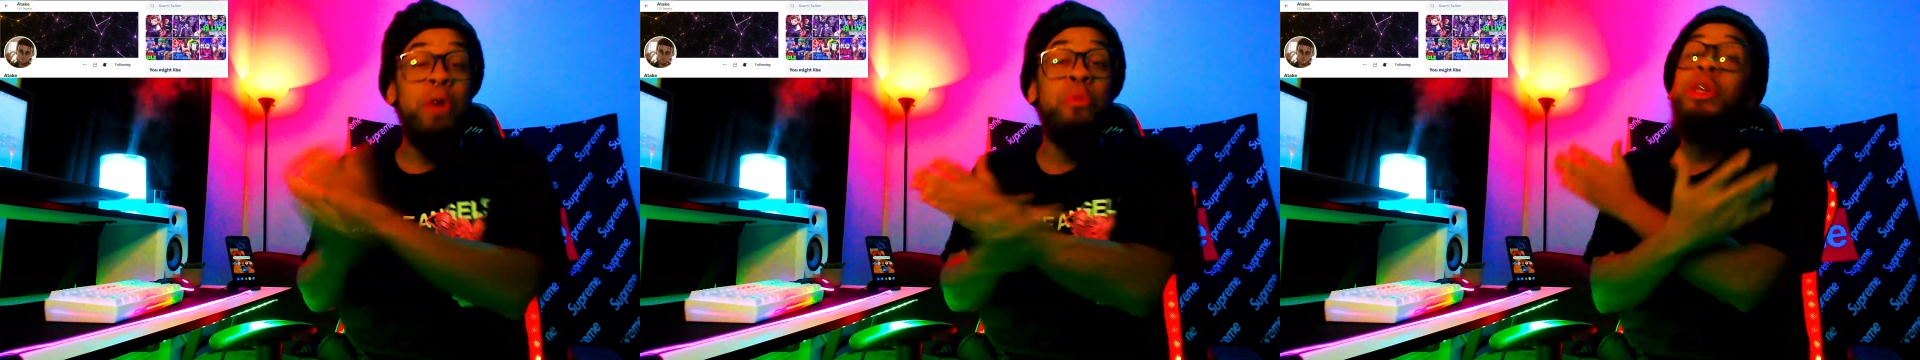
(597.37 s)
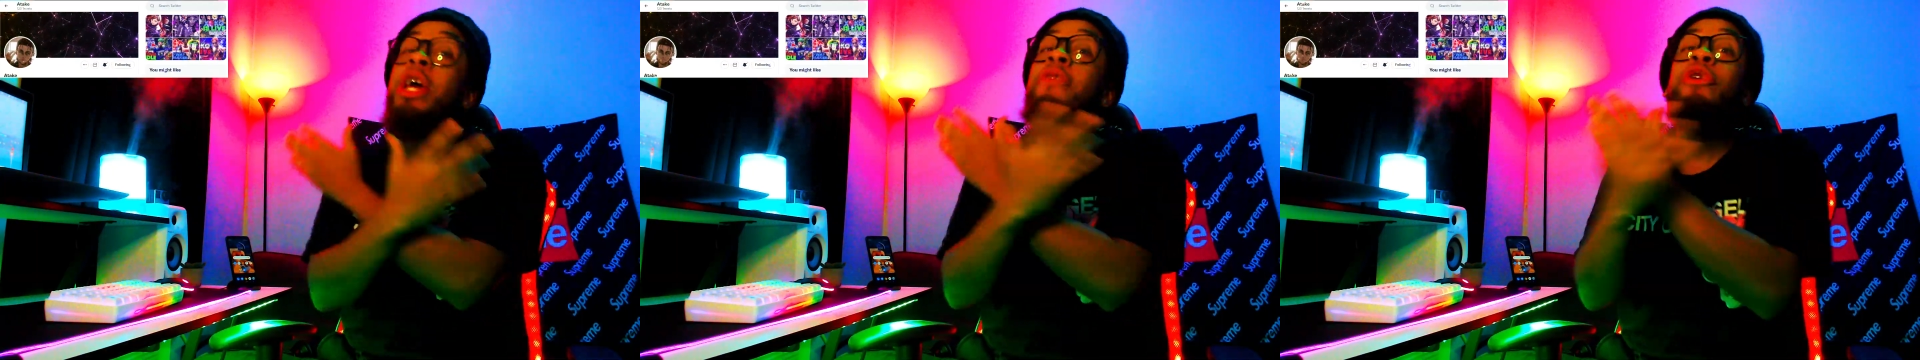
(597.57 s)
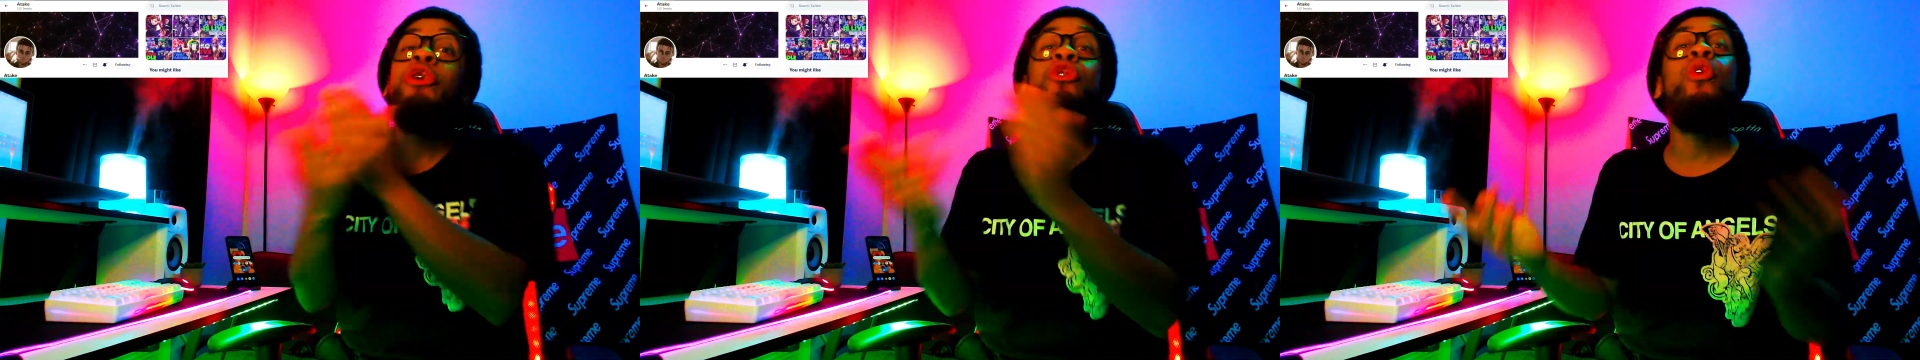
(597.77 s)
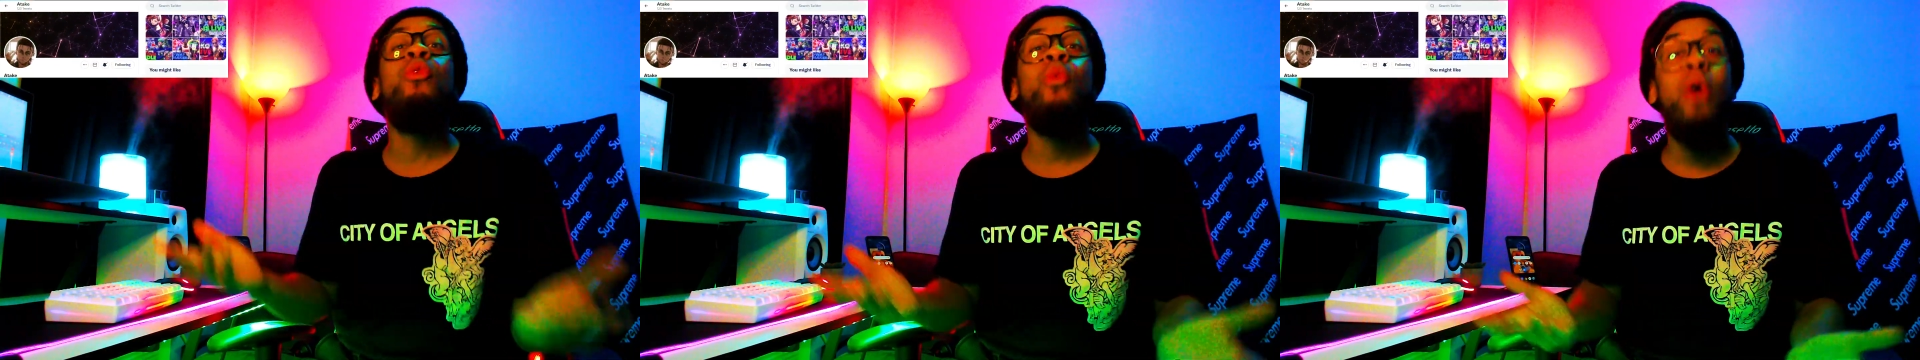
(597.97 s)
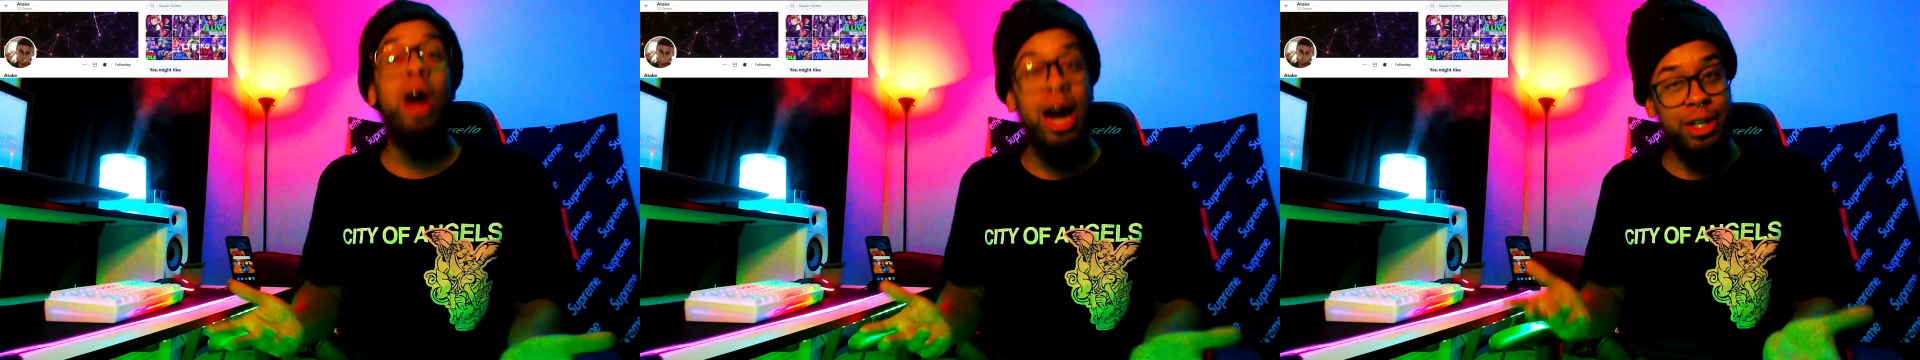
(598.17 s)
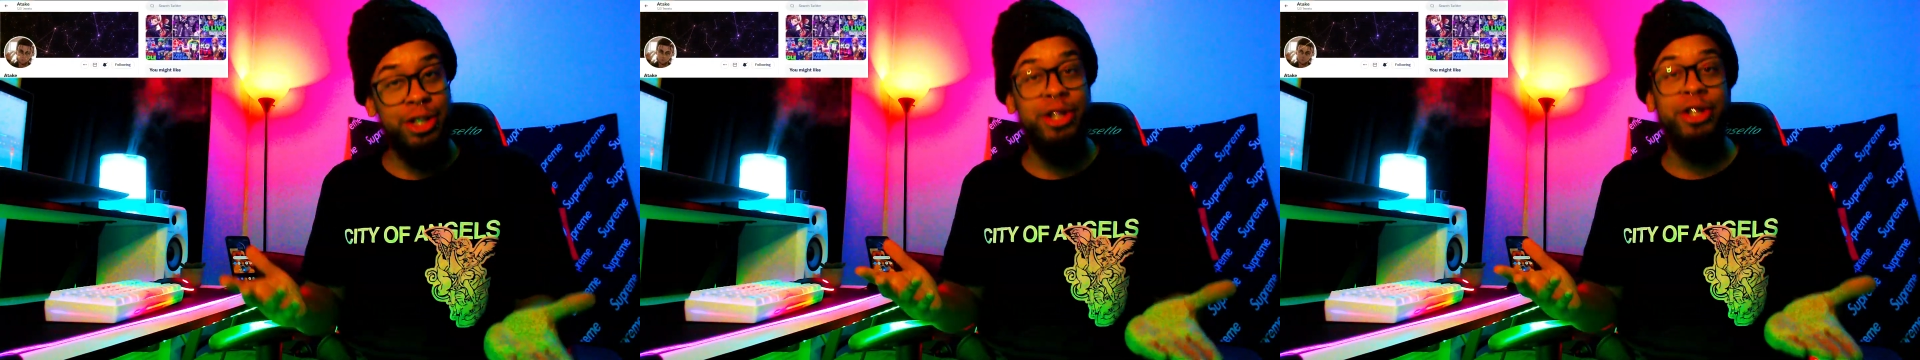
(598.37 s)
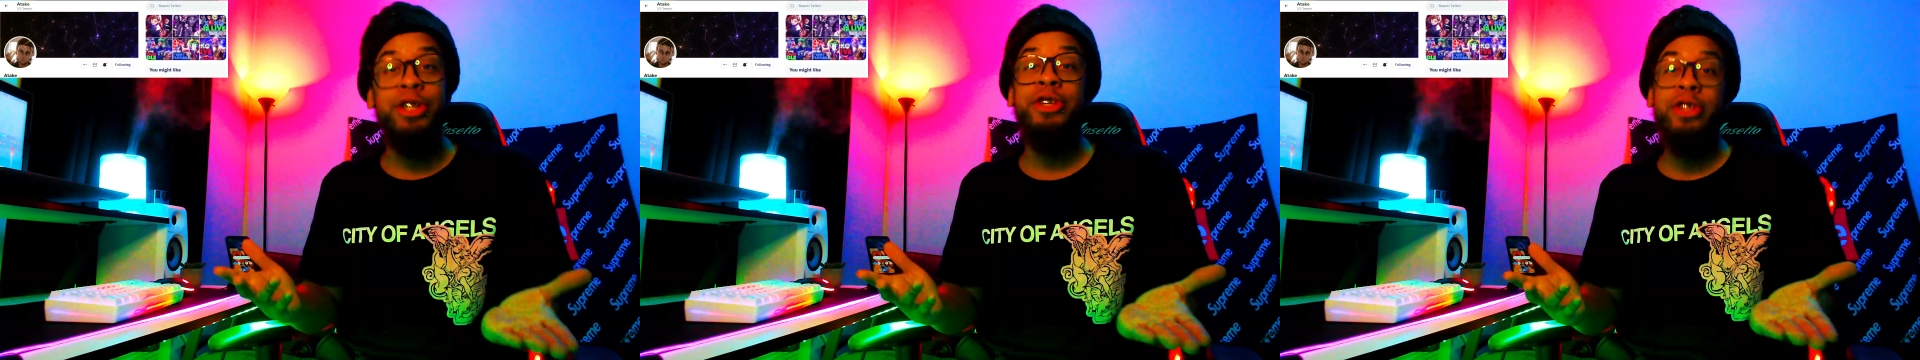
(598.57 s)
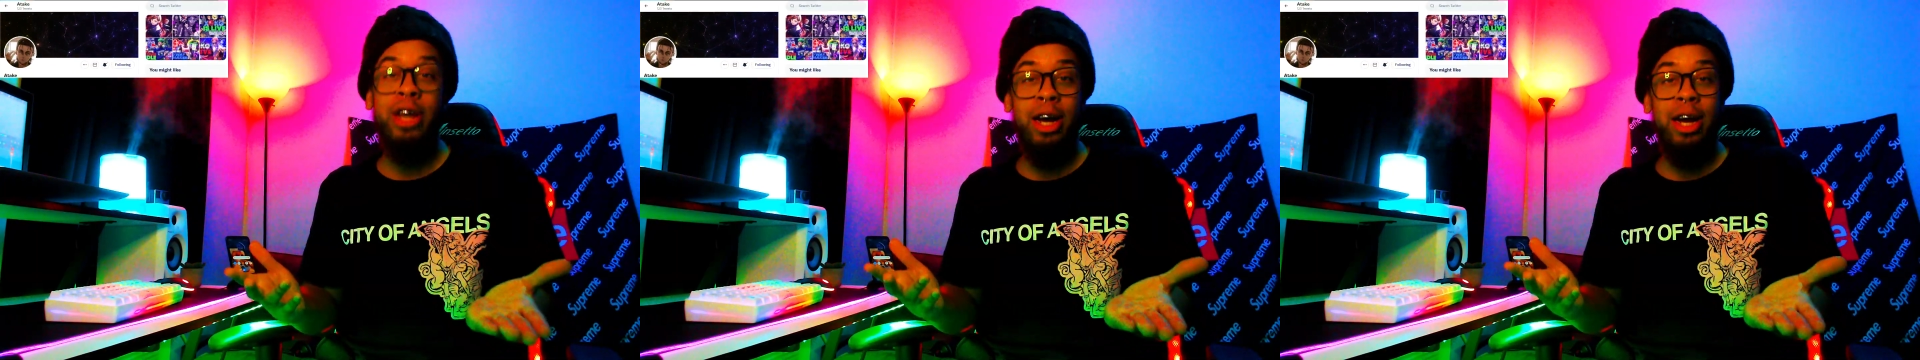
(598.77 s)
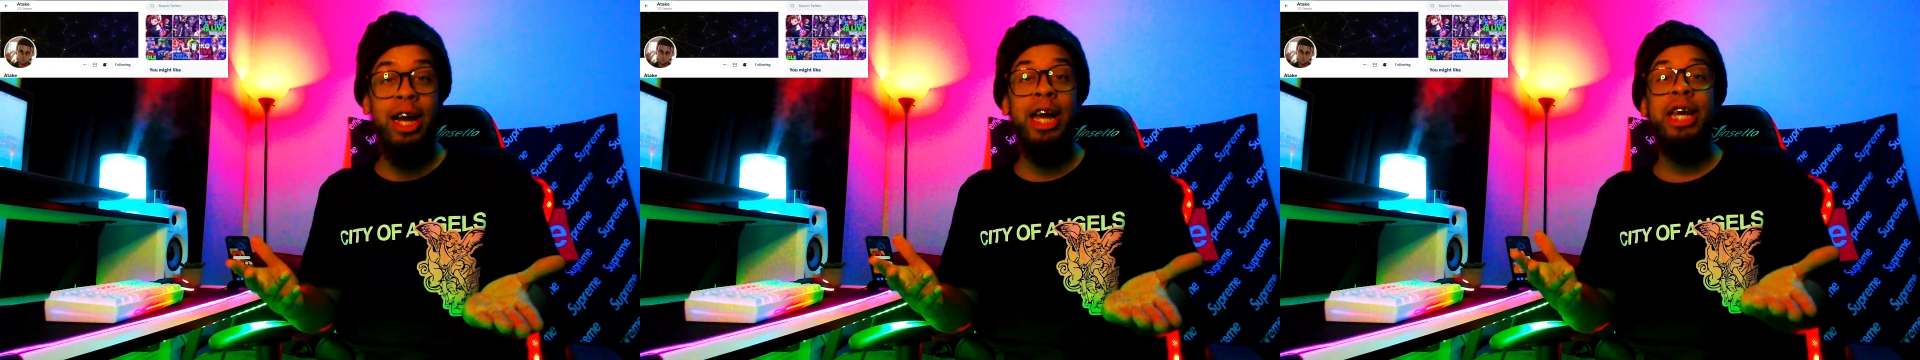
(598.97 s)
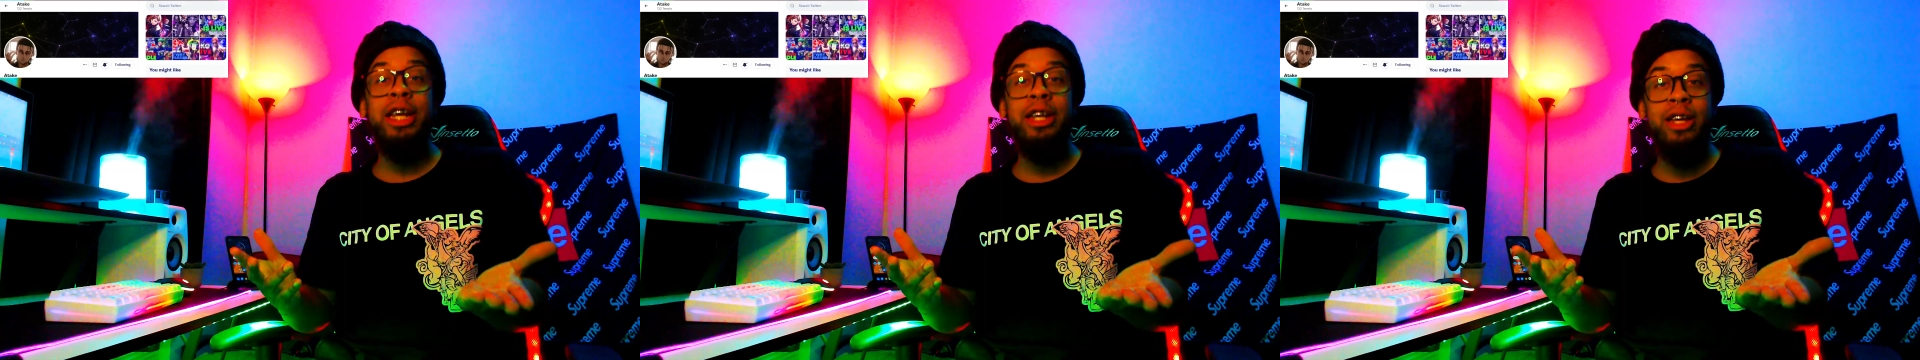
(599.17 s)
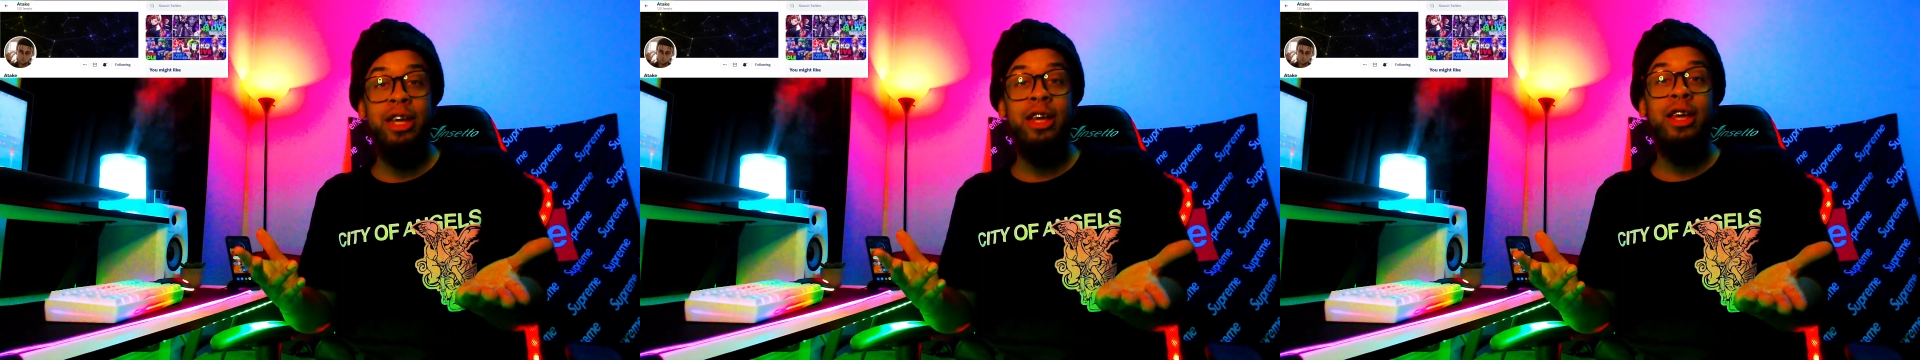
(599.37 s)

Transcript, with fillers: whenever you're watching this, alright?